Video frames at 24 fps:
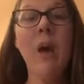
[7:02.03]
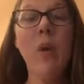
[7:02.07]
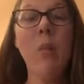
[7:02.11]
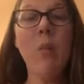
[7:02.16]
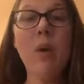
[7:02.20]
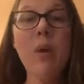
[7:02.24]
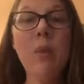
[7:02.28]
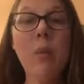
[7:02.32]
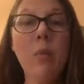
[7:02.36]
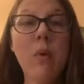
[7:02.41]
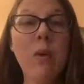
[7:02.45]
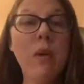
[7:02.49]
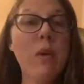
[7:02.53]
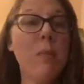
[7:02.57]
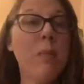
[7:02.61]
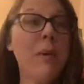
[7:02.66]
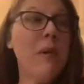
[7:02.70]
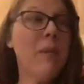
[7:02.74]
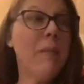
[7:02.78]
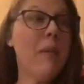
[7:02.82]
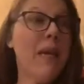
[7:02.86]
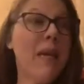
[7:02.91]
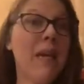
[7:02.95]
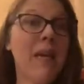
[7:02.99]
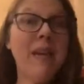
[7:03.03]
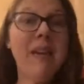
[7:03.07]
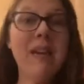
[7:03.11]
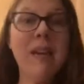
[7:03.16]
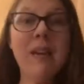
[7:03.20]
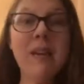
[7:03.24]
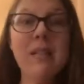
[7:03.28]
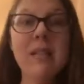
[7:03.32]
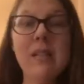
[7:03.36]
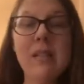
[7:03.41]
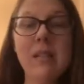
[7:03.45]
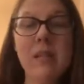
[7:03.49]
We will be beginning
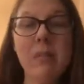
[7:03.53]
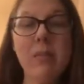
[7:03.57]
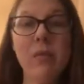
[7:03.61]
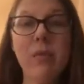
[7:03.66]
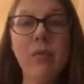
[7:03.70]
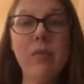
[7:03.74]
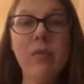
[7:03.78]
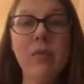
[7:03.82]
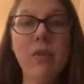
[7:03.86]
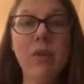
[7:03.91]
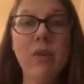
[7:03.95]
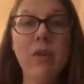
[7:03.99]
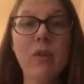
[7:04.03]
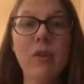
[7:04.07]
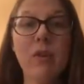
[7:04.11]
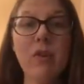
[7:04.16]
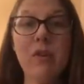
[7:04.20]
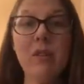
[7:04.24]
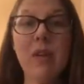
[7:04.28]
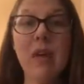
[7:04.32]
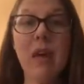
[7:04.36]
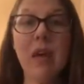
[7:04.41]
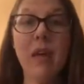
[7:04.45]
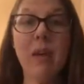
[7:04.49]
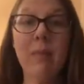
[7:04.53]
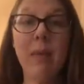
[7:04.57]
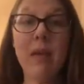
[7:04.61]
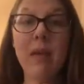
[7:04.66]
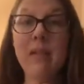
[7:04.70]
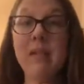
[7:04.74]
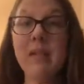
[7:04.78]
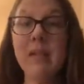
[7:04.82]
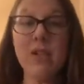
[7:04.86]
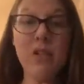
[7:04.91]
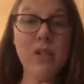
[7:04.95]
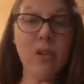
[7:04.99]
on December 1st, a
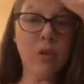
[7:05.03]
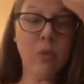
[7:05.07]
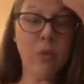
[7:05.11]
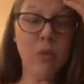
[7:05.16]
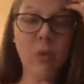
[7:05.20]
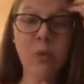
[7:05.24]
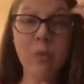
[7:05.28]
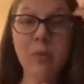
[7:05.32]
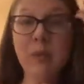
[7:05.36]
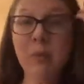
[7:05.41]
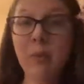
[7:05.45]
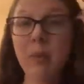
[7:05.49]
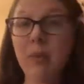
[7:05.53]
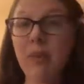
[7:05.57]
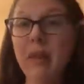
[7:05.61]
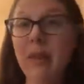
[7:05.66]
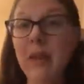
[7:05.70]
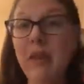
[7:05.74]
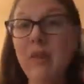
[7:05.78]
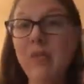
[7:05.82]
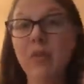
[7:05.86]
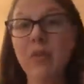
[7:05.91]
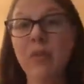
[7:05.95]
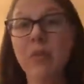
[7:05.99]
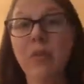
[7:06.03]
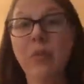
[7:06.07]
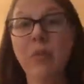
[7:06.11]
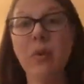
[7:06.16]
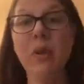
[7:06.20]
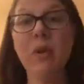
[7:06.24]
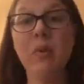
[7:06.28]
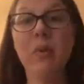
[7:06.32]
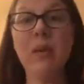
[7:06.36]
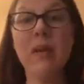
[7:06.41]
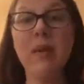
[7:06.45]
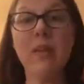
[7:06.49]
meditation group that will last for 3
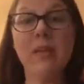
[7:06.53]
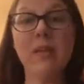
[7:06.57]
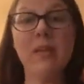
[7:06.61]
weeks.